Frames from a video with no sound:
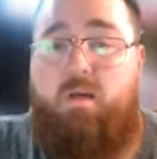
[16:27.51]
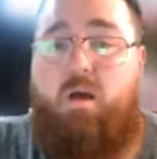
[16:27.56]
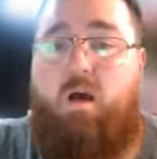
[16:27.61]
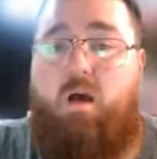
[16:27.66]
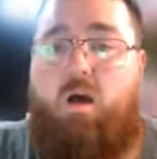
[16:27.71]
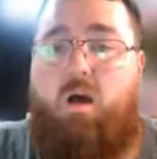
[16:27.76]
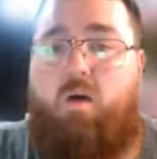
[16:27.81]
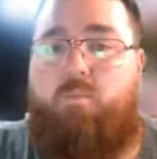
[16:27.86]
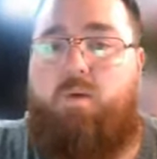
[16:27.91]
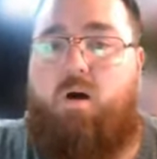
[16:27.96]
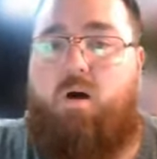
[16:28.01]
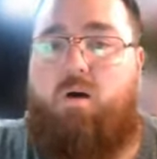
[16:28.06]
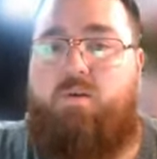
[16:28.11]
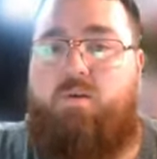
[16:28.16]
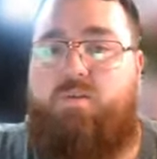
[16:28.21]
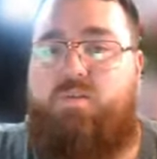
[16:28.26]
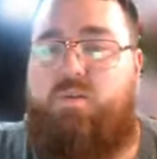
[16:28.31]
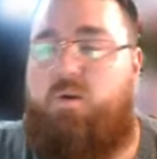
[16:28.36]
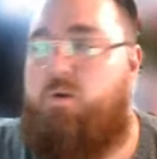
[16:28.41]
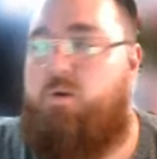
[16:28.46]
Um,
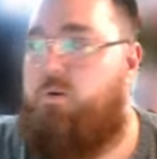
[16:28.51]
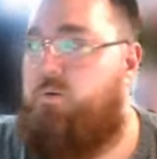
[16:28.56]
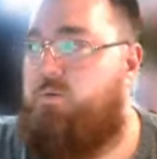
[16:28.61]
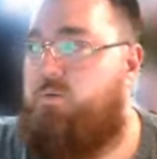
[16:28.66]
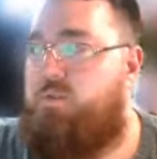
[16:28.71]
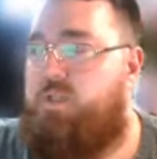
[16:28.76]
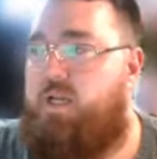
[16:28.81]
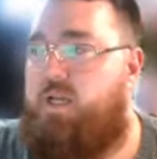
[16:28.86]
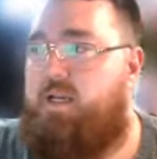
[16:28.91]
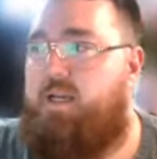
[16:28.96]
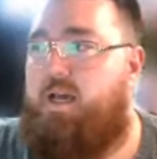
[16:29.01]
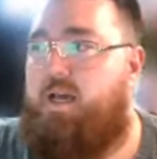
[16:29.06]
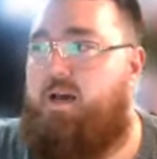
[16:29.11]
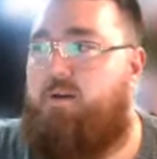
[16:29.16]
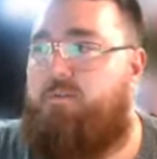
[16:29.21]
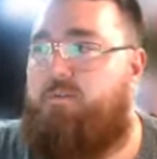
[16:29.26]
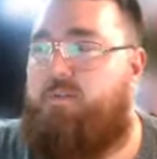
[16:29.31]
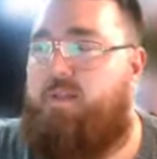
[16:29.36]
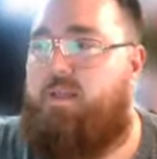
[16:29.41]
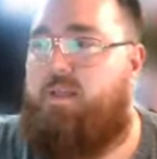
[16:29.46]
also, check
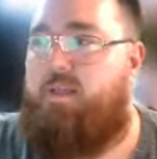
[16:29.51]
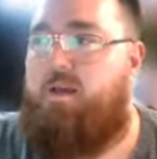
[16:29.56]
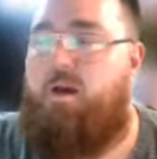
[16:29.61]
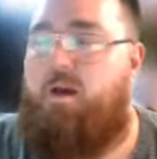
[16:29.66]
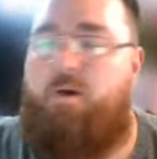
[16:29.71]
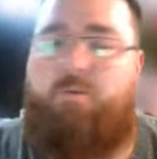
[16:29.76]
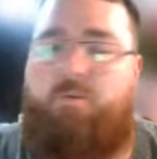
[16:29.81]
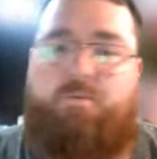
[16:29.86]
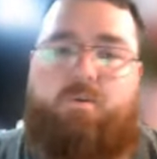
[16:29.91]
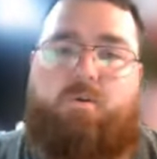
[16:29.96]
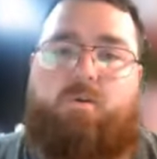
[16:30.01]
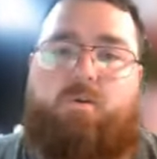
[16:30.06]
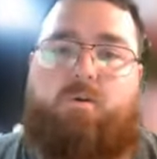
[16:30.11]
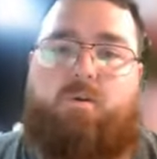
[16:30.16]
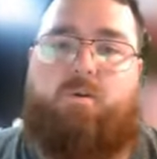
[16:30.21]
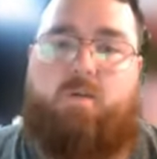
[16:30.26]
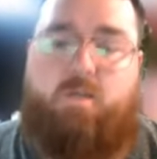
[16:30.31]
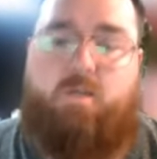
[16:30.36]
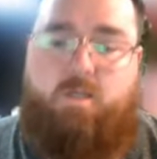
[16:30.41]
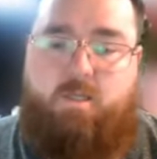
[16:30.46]
out the other
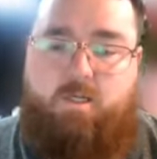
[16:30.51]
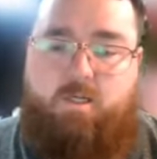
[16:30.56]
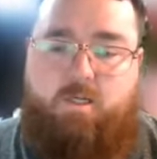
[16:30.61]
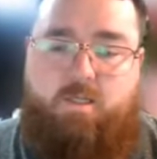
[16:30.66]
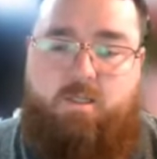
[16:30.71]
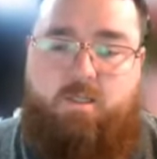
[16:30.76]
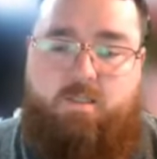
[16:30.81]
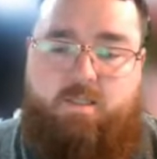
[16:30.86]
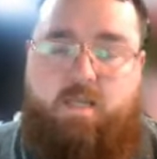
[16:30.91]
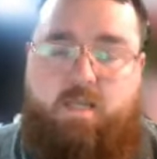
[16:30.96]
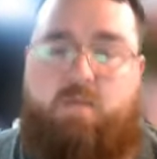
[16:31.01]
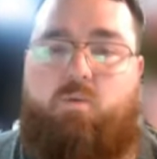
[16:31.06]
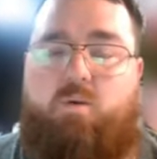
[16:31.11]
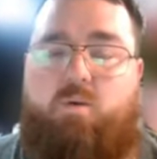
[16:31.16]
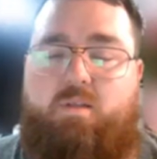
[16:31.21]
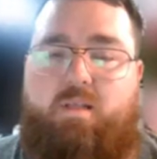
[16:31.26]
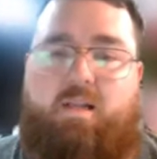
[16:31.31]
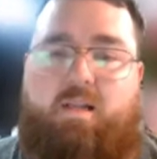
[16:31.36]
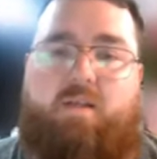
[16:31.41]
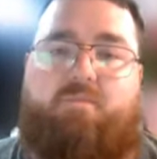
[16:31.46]
data work
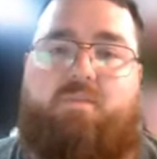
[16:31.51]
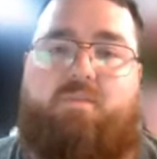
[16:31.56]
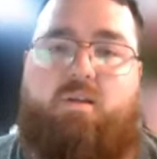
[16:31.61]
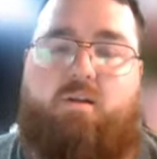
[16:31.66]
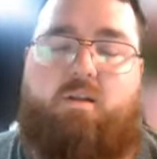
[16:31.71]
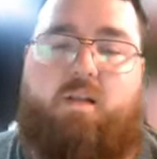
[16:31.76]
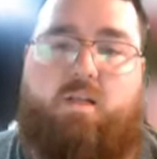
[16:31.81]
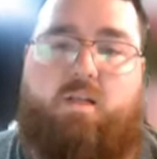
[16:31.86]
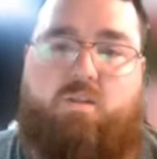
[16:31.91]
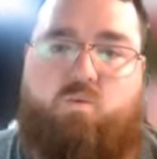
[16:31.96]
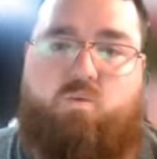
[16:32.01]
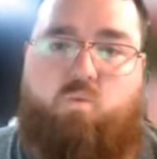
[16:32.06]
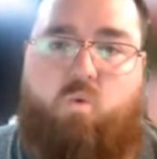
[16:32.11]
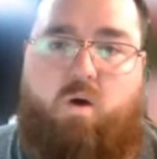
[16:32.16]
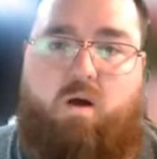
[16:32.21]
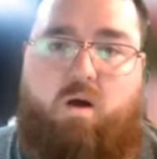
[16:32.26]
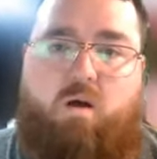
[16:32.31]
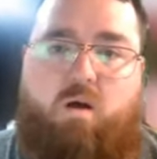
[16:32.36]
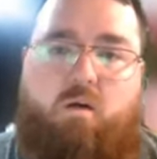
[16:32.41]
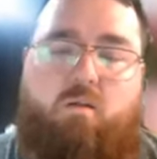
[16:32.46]
that I've done as
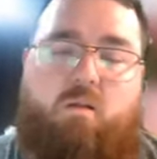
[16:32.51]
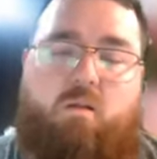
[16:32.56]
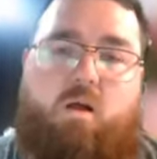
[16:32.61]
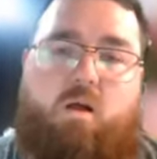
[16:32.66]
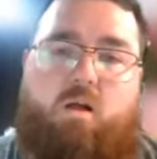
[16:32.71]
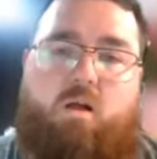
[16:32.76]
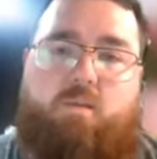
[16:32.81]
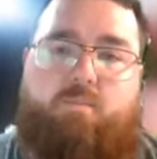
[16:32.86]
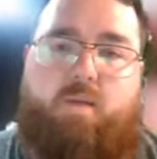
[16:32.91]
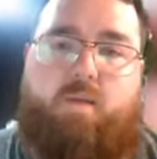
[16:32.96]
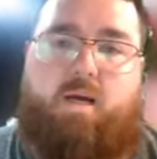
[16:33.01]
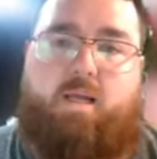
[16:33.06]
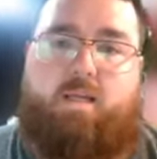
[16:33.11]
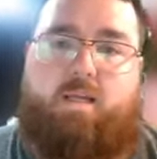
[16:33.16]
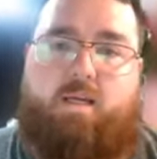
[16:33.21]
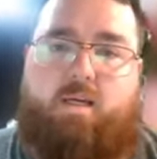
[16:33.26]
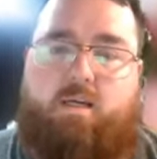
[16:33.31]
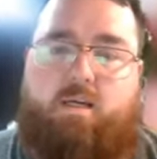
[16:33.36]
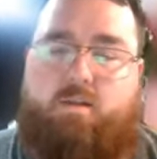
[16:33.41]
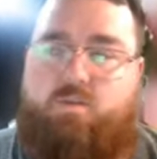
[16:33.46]
well on
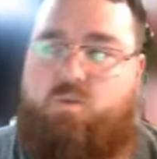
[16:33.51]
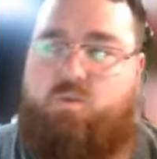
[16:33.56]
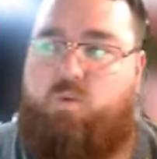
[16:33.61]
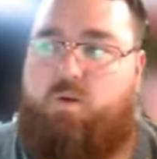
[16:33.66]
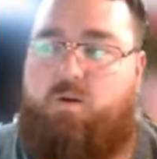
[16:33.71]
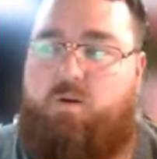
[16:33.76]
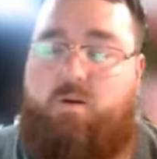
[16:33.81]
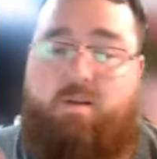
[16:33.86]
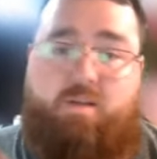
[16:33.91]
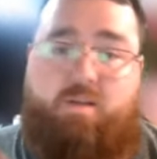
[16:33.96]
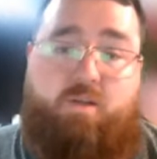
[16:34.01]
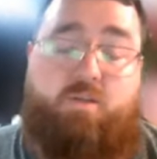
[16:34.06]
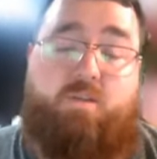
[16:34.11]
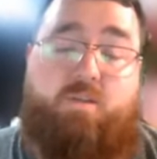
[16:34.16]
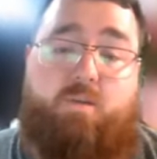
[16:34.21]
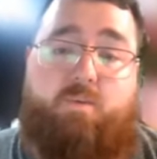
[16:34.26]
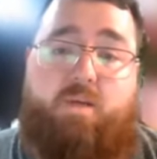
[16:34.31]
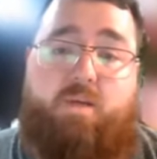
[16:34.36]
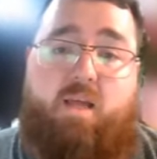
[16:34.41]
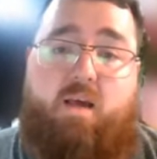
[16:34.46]
my uh, Twitter and
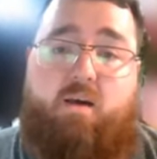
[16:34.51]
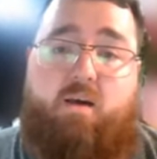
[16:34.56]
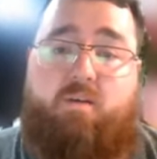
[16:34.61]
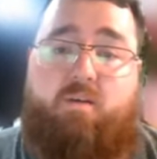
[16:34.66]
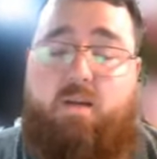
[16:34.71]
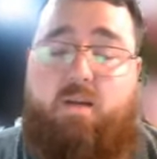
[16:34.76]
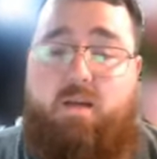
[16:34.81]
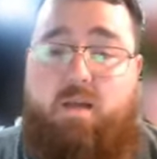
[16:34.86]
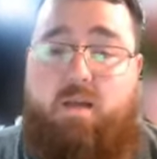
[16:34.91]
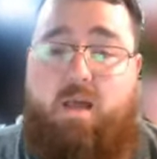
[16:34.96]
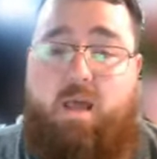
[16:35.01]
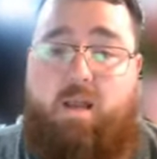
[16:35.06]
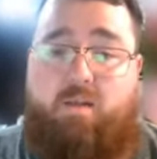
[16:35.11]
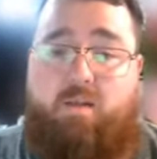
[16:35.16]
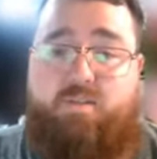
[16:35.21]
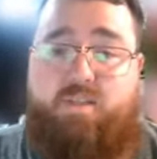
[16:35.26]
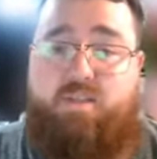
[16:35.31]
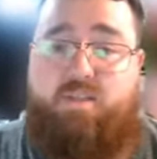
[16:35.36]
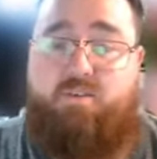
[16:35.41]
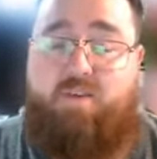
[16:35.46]
YouTube account. And
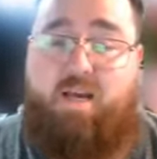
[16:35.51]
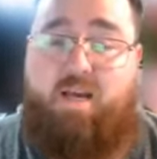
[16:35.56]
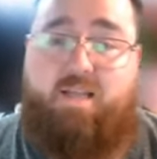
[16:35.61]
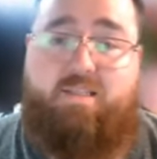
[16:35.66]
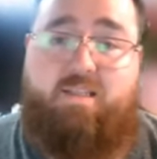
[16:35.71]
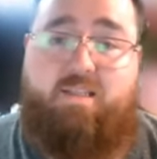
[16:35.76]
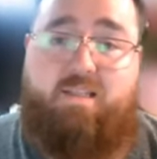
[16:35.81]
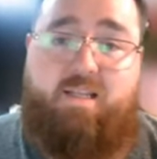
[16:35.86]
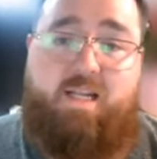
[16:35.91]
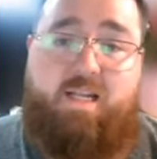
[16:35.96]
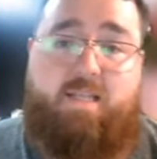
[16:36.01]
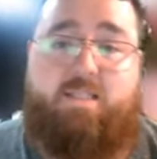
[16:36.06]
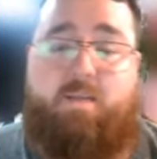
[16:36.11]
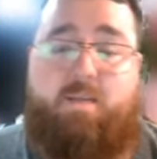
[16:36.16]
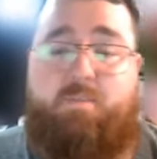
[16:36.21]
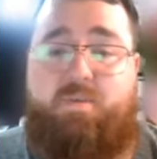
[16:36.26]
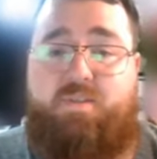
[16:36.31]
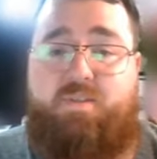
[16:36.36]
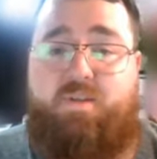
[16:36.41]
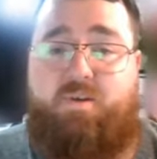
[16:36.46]
I'll see you guys in the next
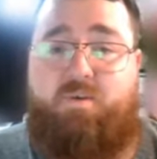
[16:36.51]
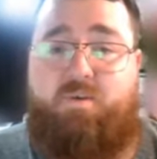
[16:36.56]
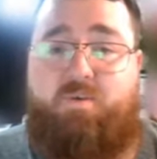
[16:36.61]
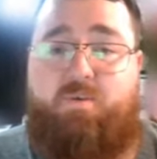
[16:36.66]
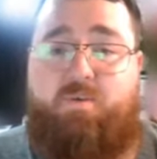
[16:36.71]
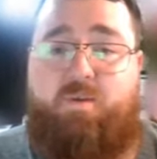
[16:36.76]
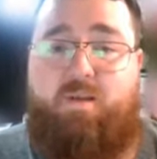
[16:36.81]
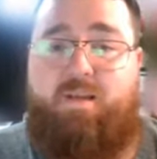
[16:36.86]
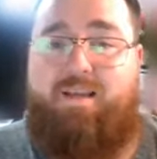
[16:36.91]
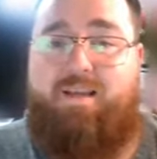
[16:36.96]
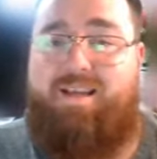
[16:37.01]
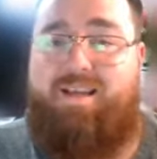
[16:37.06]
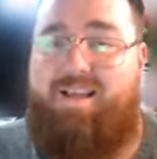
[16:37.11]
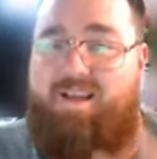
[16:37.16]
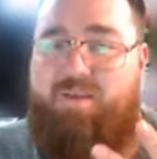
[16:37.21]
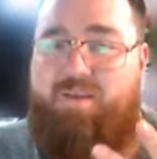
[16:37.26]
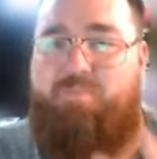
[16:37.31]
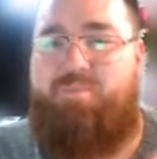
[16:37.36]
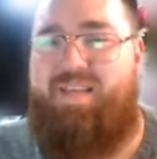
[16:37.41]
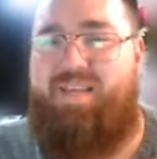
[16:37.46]
episode.
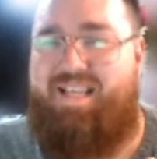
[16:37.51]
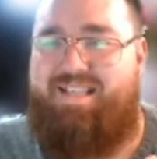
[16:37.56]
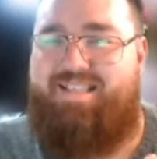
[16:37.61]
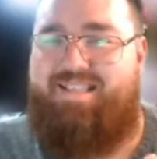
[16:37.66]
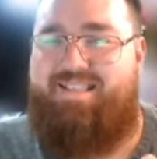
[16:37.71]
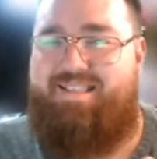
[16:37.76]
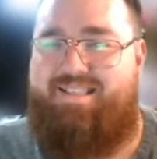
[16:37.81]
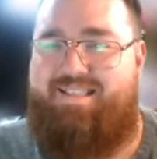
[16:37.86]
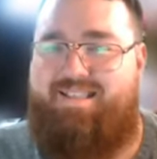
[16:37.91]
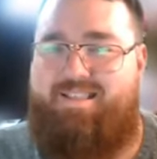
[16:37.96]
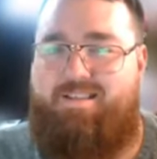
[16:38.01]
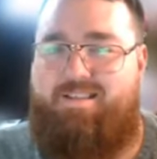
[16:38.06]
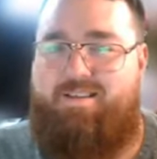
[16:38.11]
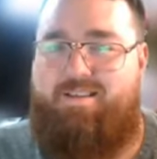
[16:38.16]
Peace.